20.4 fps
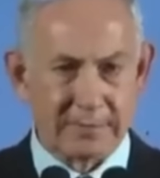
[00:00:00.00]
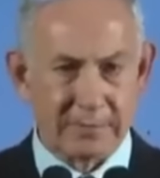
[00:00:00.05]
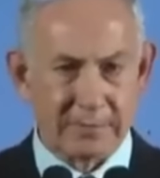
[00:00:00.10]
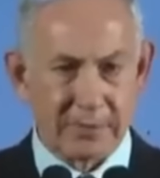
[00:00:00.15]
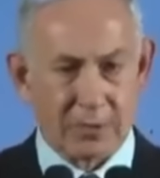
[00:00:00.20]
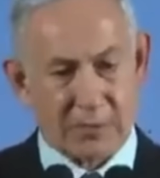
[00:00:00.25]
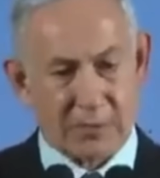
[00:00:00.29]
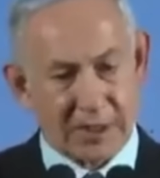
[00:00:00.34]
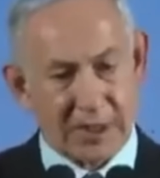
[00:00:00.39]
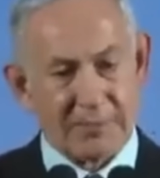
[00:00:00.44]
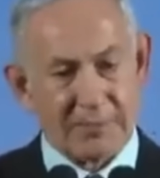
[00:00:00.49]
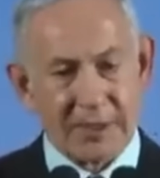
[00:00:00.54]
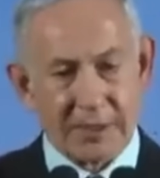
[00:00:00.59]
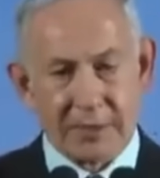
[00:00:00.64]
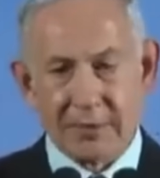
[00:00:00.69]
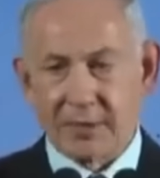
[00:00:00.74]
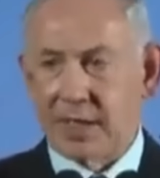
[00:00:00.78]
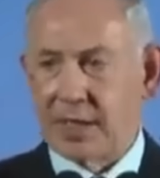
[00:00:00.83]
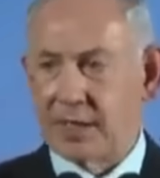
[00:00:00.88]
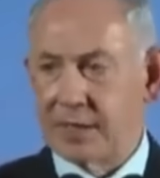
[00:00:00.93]
You come and you
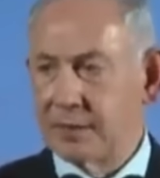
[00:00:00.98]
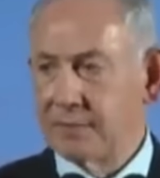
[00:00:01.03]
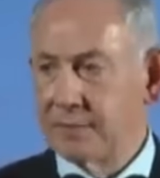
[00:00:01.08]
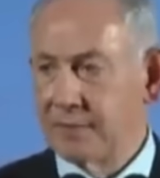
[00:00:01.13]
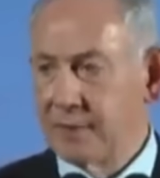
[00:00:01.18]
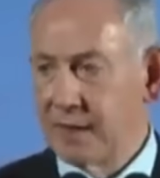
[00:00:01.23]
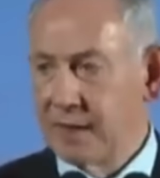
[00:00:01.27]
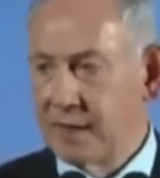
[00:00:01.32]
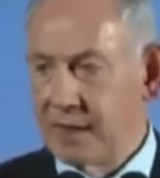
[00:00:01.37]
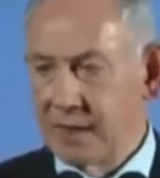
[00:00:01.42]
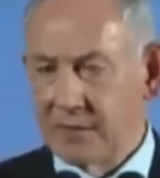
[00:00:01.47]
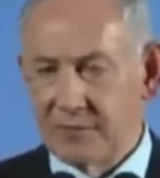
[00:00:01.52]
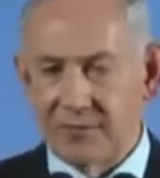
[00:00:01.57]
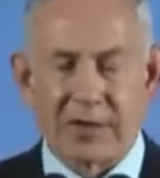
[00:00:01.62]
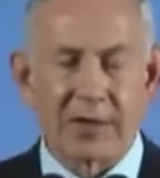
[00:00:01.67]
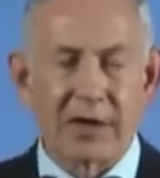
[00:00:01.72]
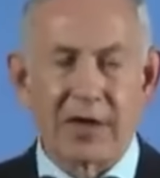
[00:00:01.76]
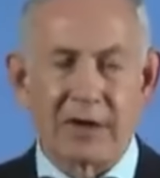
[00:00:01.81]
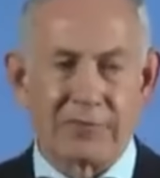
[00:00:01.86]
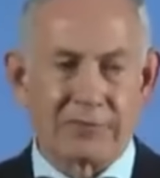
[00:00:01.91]
get it.
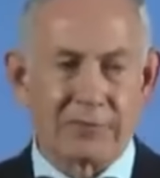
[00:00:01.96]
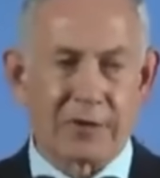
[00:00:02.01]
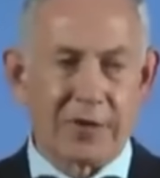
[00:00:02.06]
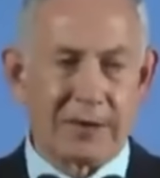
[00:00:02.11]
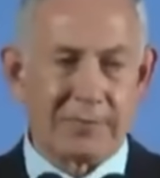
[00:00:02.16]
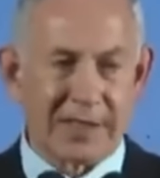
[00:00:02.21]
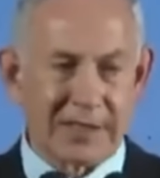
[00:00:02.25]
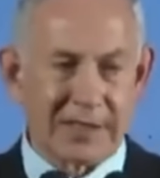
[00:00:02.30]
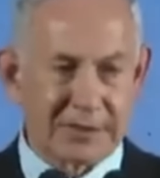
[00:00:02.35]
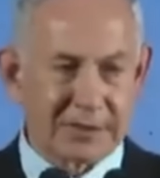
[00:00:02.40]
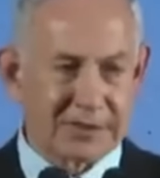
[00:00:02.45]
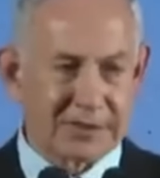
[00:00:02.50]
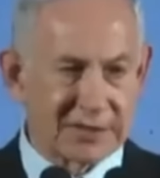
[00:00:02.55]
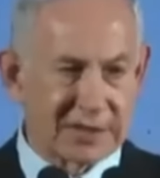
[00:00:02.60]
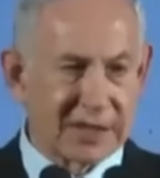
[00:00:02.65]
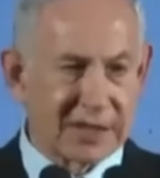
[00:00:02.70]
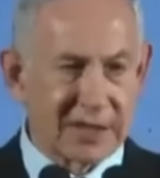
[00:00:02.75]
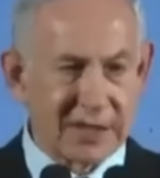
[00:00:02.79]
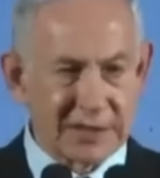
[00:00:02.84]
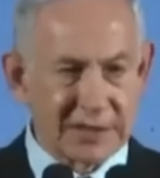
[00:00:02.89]
Very hard for Hamas to
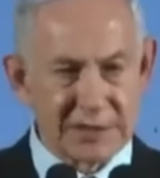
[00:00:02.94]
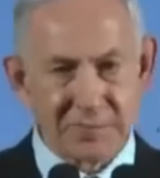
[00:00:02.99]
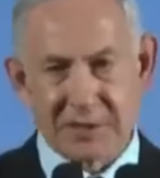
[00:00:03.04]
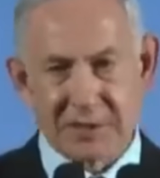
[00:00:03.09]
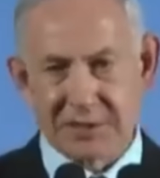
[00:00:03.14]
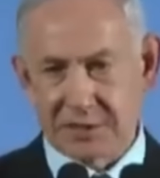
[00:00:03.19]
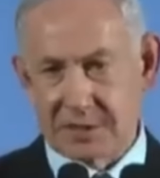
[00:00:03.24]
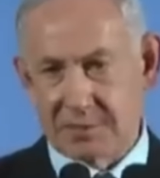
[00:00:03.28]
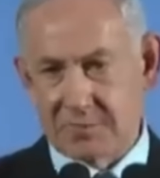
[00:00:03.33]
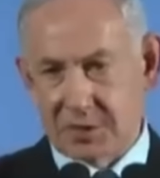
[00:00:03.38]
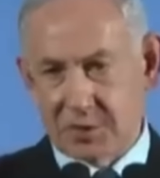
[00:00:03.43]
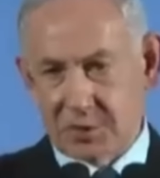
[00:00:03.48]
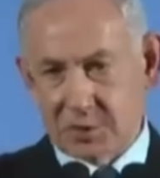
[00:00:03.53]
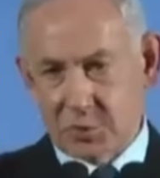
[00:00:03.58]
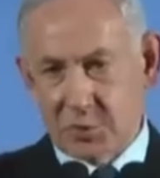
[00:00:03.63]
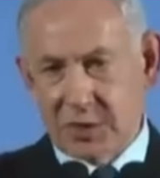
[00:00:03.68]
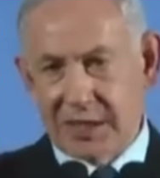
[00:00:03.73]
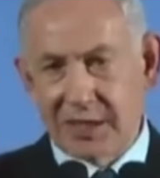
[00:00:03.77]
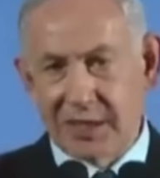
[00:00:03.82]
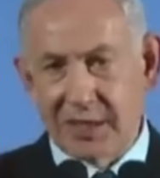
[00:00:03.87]
steal it, especially because
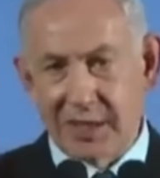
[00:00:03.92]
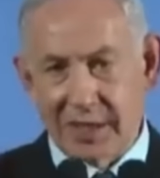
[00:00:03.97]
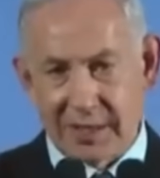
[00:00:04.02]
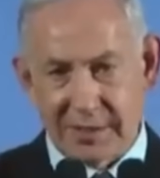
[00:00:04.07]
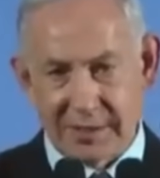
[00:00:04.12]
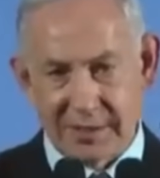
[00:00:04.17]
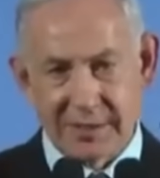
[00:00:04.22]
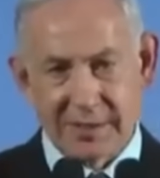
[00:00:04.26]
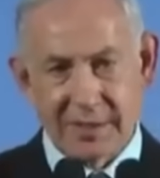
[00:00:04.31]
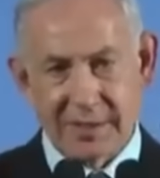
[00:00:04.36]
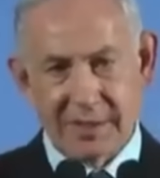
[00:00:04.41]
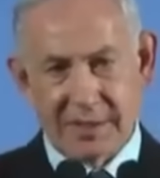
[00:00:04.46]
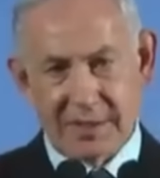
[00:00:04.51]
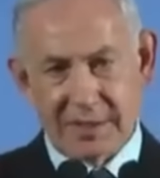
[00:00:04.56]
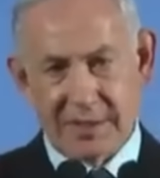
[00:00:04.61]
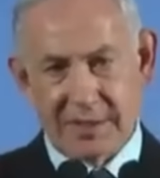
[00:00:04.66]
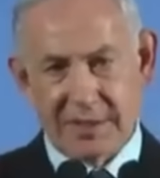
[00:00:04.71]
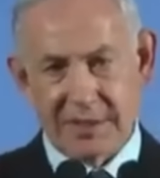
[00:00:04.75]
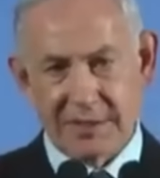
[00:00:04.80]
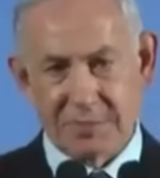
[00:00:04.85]
we guard
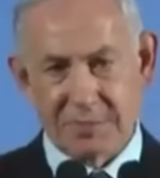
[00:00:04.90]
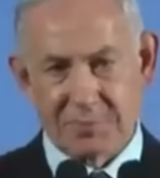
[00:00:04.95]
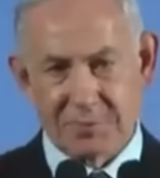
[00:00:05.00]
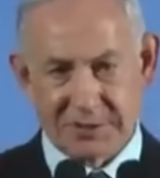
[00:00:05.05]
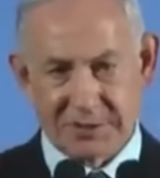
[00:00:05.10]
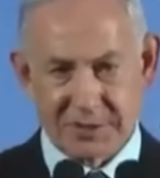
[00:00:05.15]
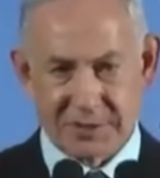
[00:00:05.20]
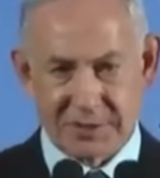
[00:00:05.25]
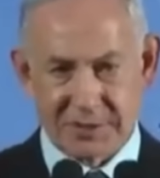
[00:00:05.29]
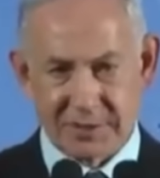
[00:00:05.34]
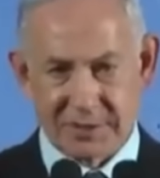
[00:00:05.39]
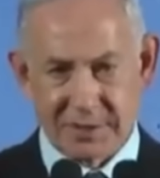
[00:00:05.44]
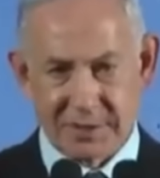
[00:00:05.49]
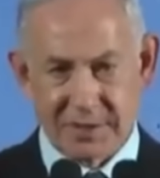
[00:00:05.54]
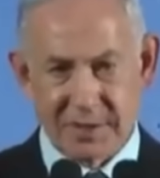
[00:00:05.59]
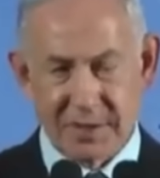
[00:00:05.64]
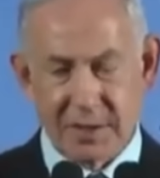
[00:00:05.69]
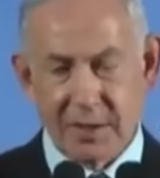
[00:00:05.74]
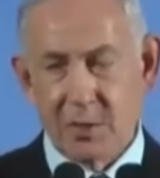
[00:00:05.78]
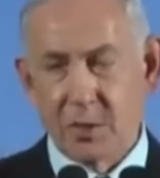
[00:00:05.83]
these positions.
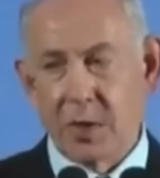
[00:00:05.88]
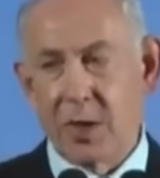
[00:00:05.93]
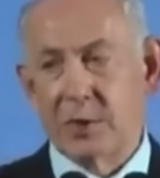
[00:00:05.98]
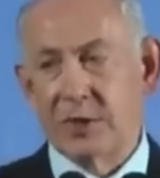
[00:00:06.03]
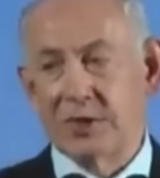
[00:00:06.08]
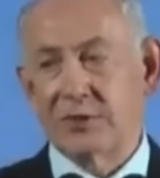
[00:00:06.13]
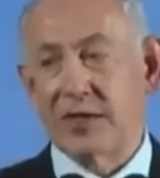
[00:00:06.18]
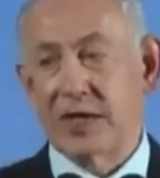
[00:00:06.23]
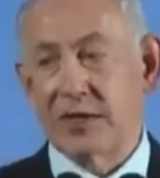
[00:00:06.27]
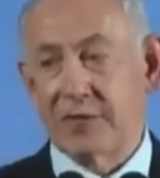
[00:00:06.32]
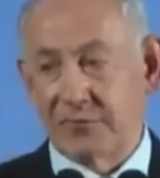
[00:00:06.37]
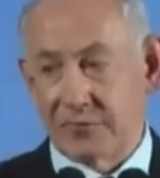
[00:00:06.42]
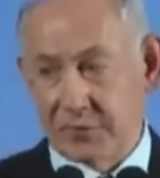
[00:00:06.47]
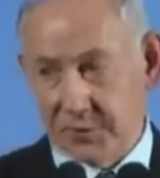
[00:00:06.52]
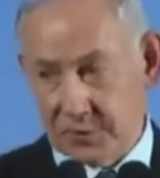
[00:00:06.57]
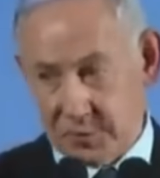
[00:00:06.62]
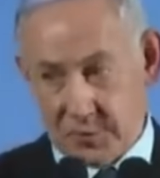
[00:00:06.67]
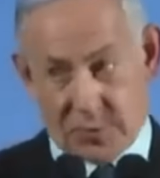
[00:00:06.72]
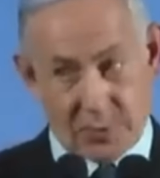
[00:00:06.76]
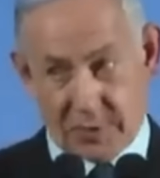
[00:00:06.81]
Well, we tried the
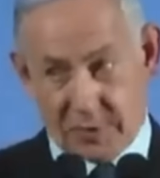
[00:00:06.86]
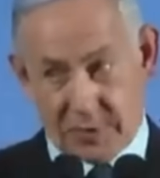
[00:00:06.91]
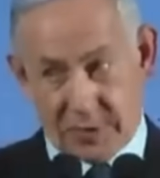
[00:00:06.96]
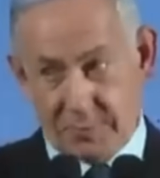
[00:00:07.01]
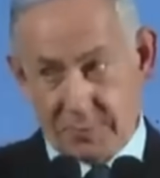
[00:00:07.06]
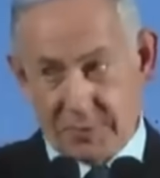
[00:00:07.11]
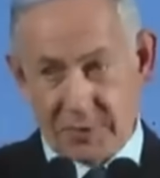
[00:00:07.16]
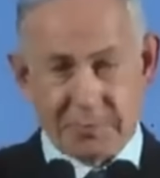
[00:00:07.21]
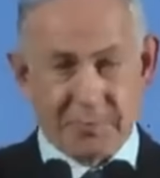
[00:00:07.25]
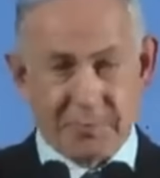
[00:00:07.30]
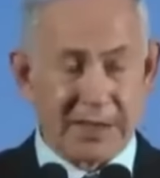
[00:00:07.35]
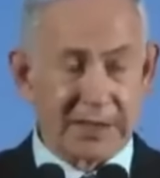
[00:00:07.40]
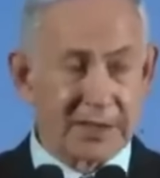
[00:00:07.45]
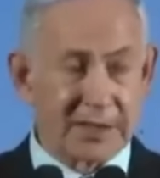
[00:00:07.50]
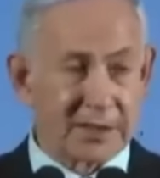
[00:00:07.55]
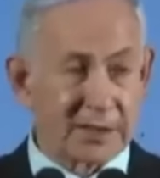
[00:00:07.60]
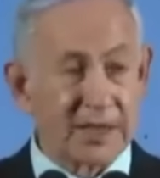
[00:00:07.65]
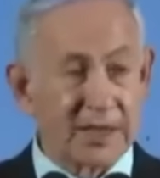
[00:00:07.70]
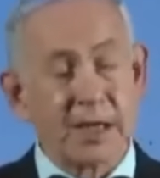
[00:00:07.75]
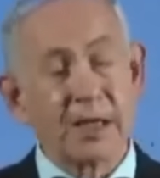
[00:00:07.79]
first one. We're going to put many
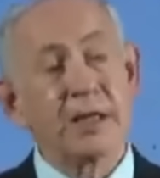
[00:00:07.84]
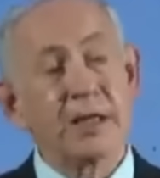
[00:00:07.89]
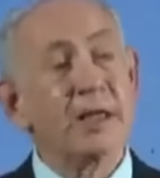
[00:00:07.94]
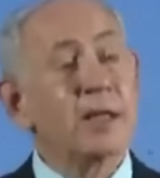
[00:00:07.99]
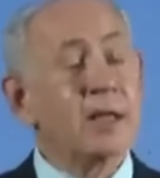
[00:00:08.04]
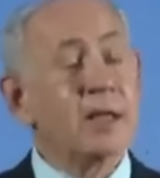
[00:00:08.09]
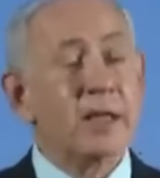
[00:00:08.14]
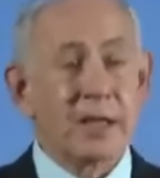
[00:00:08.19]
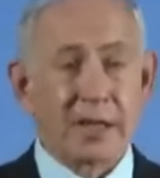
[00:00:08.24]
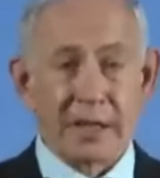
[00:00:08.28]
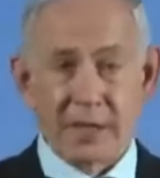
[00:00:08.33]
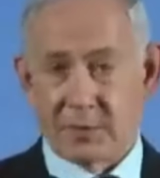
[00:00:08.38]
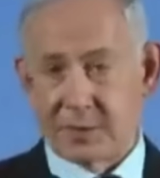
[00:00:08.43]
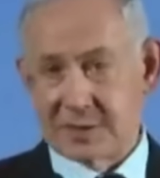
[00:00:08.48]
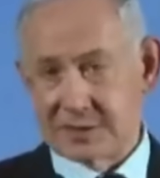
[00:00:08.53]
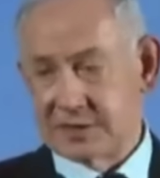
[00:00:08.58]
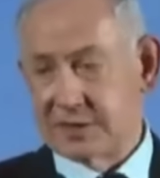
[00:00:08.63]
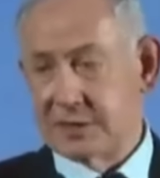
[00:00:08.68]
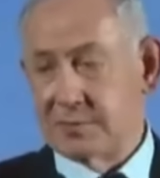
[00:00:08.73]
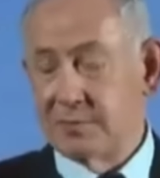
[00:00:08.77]
today. There was
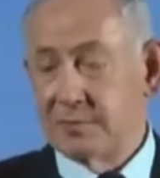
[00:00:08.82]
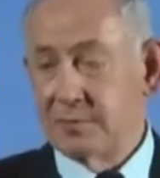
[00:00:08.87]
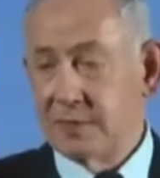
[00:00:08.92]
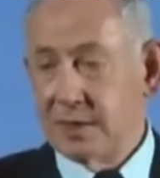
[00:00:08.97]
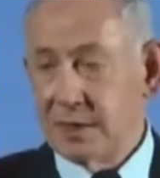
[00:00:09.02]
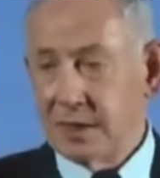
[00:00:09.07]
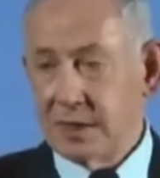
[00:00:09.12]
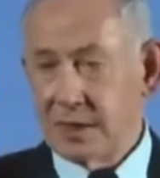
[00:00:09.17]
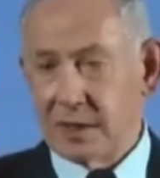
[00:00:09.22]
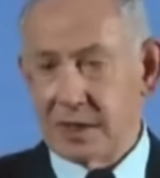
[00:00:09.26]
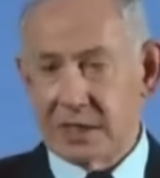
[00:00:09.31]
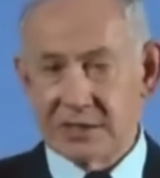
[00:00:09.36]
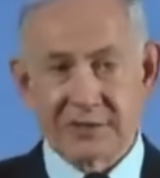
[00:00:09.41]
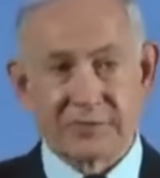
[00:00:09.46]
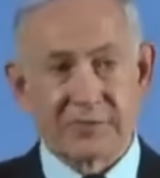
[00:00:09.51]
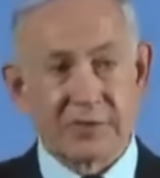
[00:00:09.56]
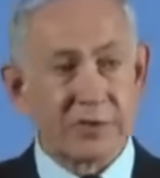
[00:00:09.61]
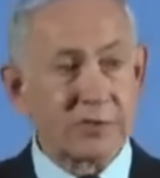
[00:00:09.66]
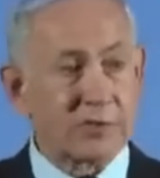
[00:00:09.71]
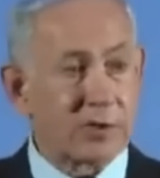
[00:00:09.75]
some loss of
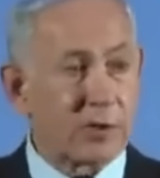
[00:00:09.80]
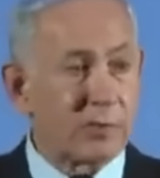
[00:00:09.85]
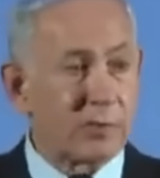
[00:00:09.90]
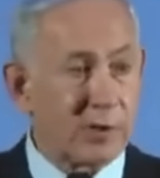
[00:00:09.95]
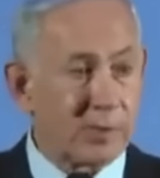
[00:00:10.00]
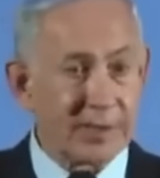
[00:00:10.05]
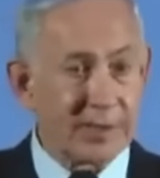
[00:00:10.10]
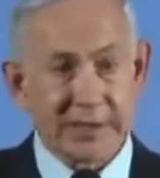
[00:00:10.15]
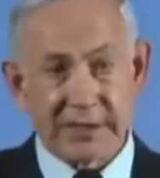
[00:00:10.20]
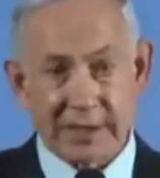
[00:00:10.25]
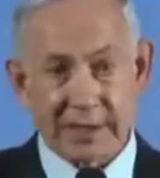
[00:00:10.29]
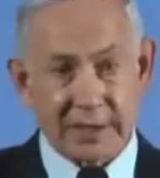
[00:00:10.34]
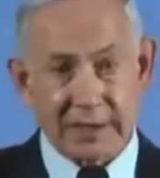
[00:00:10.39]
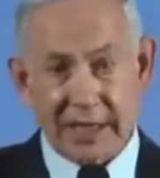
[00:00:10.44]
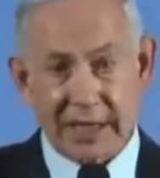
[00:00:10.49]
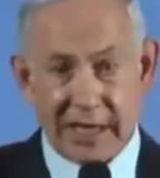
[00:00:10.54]
control momentarily.